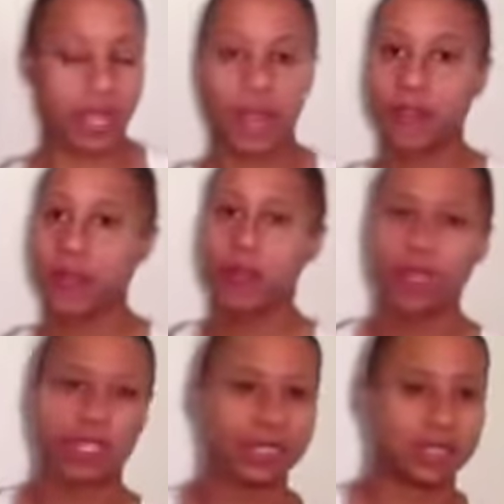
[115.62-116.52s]
definitely
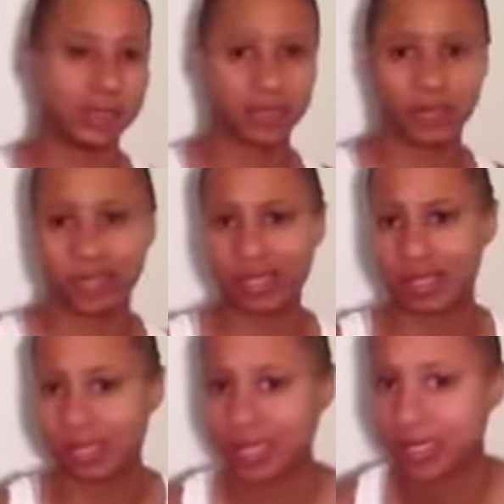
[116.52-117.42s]
more than
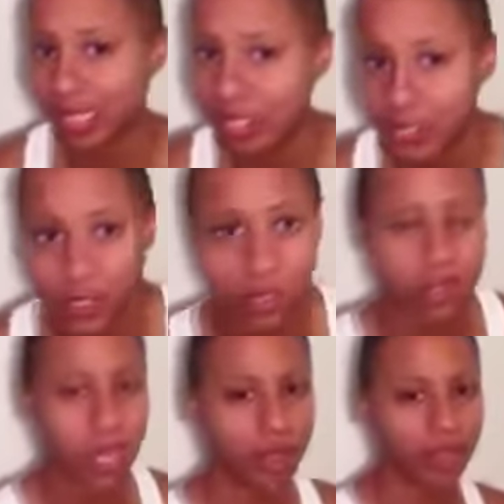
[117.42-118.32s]
six,
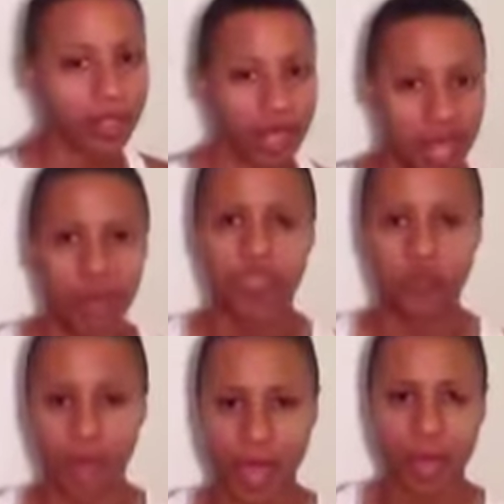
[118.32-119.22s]
seven years
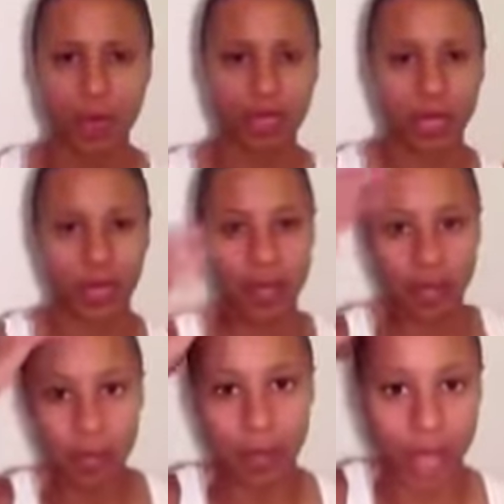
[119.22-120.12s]
perhaps that
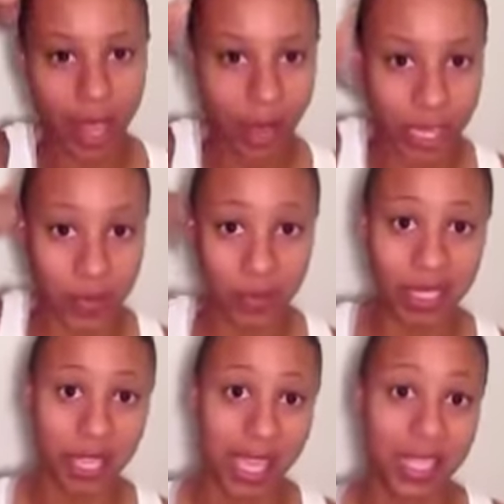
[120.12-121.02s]
my hair has
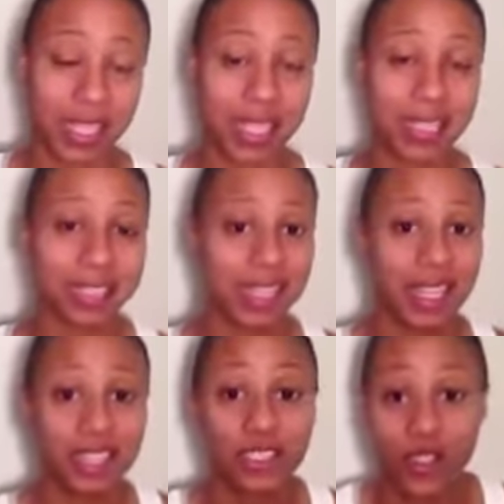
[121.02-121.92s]
been like this and
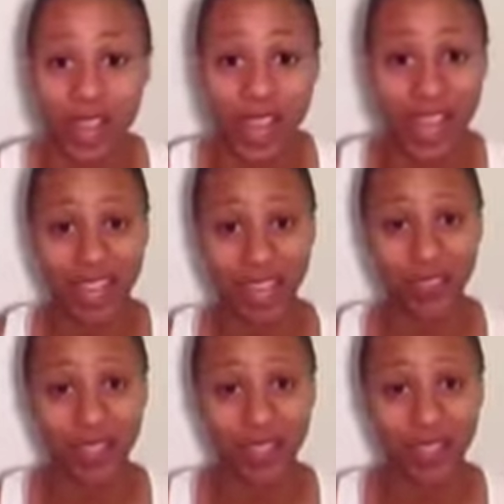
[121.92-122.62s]
it's great. I love